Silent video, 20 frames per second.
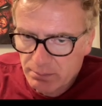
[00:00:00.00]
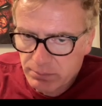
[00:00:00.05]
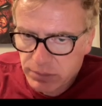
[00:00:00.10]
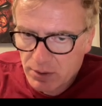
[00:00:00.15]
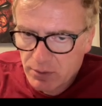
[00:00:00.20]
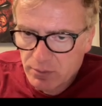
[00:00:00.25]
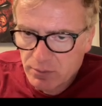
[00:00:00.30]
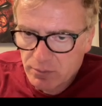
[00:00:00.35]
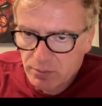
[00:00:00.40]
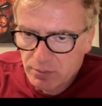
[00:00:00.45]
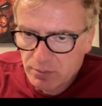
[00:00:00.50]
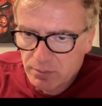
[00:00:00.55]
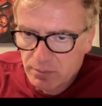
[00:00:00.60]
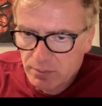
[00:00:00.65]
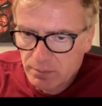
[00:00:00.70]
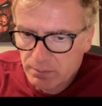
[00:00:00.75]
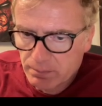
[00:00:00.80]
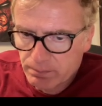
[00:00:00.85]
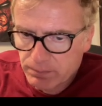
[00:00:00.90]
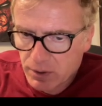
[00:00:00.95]
Boom,
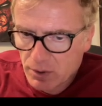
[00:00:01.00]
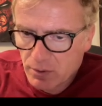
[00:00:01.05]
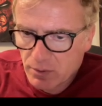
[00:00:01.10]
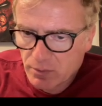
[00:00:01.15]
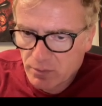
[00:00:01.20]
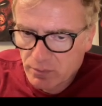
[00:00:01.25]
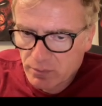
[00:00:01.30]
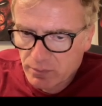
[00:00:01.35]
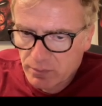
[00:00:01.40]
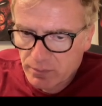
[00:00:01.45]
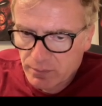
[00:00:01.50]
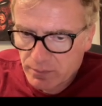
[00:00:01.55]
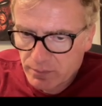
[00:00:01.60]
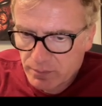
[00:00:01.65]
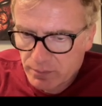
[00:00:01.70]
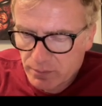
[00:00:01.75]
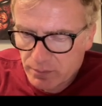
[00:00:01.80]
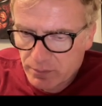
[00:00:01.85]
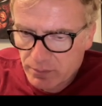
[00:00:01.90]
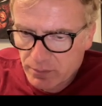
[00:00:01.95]
boom.
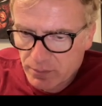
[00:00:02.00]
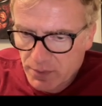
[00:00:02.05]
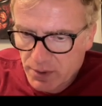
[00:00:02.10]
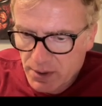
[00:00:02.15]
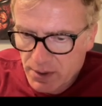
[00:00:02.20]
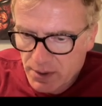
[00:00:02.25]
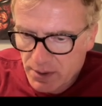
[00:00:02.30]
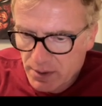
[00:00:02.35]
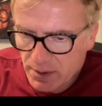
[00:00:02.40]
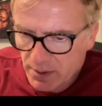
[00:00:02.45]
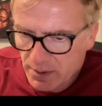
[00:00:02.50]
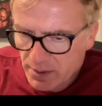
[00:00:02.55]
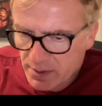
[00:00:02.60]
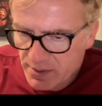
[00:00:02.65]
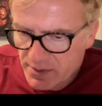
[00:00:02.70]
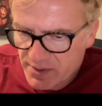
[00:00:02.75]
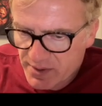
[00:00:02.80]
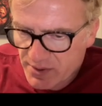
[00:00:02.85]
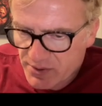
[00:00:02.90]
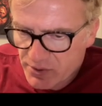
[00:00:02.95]

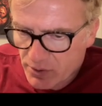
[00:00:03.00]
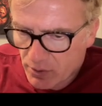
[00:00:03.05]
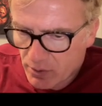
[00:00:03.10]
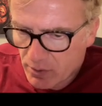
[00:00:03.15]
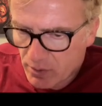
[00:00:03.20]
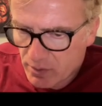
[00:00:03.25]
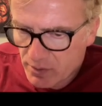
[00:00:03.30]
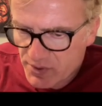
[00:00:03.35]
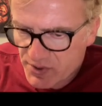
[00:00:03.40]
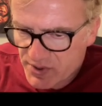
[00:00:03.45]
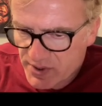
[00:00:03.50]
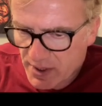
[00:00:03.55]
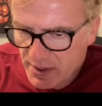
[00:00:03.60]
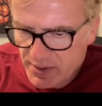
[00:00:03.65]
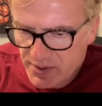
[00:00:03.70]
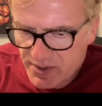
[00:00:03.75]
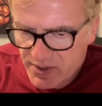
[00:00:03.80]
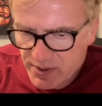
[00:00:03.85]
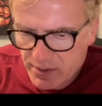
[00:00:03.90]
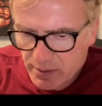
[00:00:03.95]
Since all
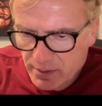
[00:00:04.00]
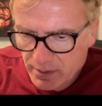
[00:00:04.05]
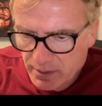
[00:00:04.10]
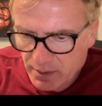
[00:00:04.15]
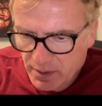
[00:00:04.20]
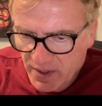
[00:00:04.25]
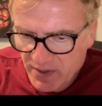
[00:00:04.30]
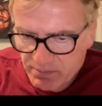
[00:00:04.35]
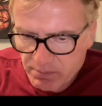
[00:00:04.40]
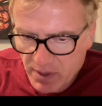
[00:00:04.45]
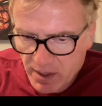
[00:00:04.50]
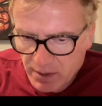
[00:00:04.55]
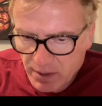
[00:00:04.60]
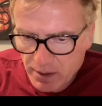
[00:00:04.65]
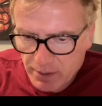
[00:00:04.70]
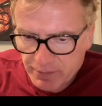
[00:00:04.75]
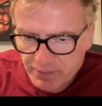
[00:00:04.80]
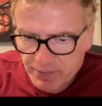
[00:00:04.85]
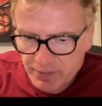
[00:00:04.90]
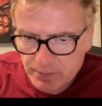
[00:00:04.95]
sense left my
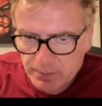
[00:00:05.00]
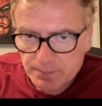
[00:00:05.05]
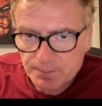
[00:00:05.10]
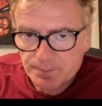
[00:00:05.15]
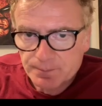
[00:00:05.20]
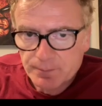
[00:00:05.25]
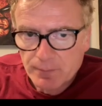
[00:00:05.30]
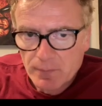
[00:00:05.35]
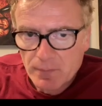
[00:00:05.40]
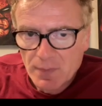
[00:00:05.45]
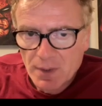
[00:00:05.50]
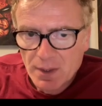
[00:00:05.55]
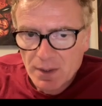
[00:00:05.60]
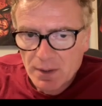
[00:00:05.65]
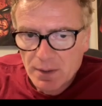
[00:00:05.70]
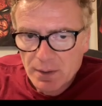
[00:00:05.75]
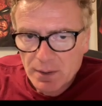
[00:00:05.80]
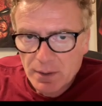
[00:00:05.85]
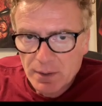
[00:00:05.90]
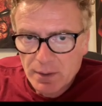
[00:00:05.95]
life.
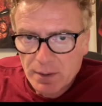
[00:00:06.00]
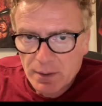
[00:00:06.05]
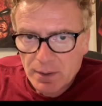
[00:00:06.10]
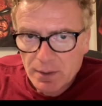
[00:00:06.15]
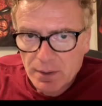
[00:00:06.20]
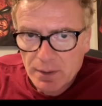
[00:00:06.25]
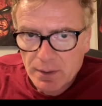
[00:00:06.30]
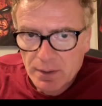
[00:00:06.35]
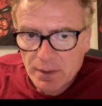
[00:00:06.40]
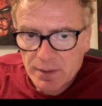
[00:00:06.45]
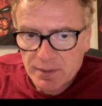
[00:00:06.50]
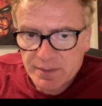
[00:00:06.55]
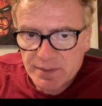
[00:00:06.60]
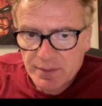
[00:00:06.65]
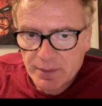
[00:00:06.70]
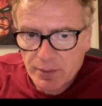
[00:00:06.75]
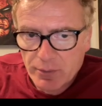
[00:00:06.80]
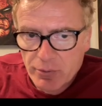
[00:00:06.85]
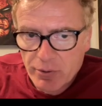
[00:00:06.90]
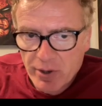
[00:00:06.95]

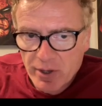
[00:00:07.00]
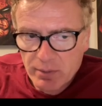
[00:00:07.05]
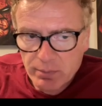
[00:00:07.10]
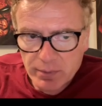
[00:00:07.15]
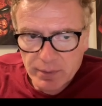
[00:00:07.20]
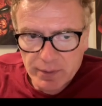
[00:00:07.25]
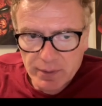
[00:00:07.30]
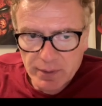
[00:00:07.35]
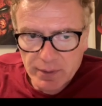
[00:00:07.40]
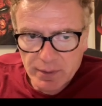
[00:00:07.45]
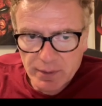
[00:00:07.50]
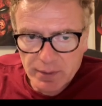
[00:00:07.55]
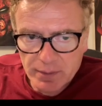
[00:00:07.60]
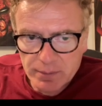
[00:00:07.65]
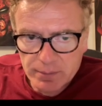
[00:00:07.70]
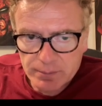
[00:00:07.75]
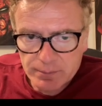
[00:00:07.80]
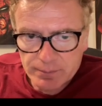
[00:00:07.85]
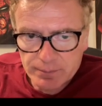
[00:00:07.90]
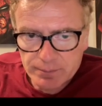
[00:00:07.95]
It's incredibly
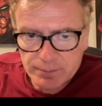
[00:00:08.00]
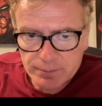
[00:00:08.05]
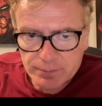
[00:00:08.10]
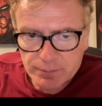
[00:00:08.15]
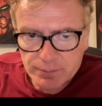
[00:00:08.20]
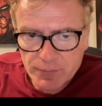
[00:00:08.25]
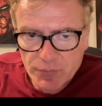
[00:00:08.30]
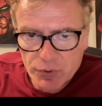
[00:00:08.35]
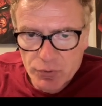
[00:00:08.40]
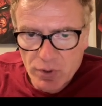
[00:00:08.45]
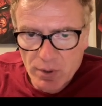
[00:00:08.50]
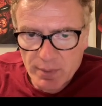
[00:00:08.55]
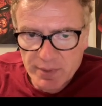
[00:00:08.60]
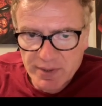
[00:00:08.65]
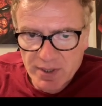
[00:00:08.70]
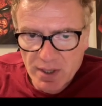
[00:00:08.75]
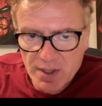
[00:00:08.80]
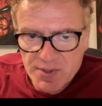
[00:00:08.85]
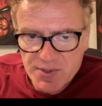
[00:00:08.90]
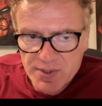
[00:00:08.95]

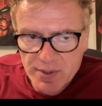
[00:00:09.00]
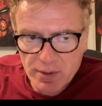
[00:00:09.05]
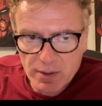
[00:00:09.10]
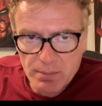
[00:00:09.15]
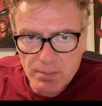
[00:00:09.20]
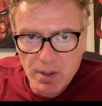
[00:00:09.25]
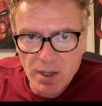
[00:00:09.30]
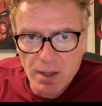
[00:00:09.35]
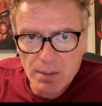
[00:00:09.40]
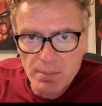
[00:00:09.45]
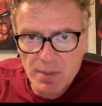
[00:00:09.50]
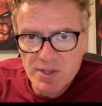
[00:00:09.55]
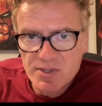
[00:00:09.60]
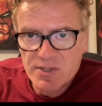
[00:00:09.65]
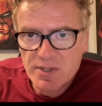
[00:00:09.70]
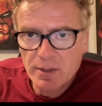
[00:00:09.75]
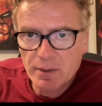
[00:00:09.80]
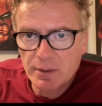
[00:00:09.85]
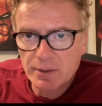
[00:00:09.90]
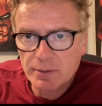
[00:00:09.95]
dramatized here by
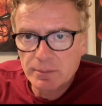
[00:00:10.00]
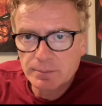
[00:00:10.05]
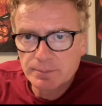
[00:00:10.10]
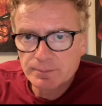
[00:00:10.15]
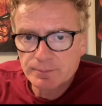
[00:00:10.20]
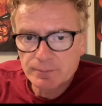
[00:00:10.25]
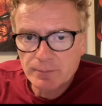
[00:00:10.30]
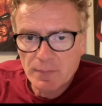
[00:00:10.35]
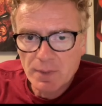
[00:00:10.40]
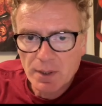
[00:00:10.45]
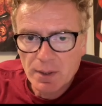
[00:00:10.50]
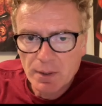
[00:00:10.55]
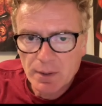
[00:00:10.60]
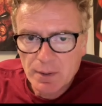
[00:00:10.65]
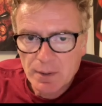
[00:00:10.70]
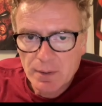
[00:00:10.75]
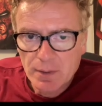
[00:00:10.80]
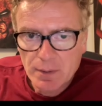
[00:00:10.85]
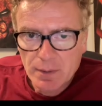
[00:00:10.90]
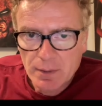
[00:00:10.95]
Mazzucchelli.
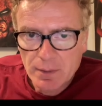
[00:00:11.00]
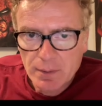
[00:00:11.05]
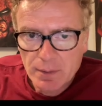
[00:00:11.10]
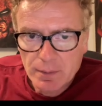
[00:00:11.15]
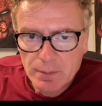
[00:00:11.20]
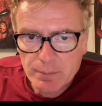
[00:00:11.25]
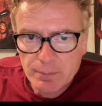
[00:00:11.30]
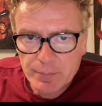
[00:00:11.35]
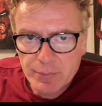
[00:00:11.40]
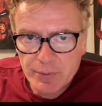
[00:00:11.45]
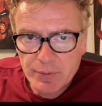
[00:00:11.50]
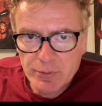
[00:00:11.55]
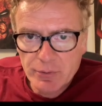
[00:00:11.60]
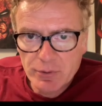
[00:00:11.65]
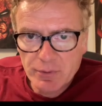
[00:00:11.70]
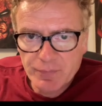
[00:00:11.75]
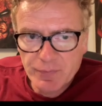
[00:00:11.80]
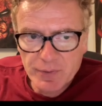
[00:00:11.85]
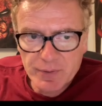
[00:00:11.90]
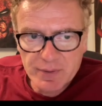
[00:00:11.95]

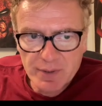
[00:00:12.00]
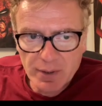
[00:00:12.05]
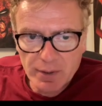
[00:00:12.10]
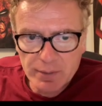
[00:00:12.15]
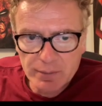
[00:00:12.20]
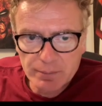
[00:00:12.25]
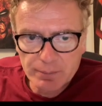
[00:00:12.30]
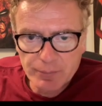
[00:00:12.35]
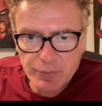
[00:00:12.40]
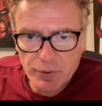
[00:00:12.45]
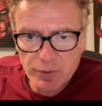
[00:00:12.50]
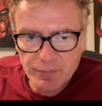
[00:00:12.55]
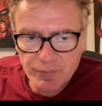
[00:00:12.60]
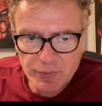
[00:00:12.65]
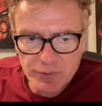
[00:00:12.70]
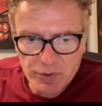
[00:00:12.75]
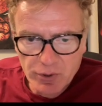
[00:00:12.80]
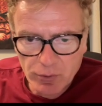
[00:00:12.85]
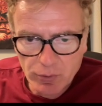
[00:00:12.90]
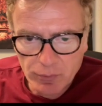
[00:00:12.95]
Beautifully done,
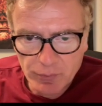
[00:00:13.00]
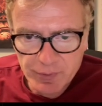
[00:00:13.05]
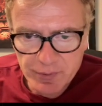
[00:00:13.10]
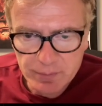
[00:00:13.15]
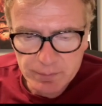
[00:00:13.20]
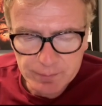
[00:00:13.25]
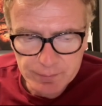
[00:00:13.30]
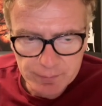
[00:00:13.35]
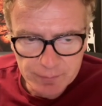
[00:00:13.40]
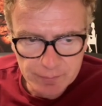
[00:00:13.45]
beautifully told.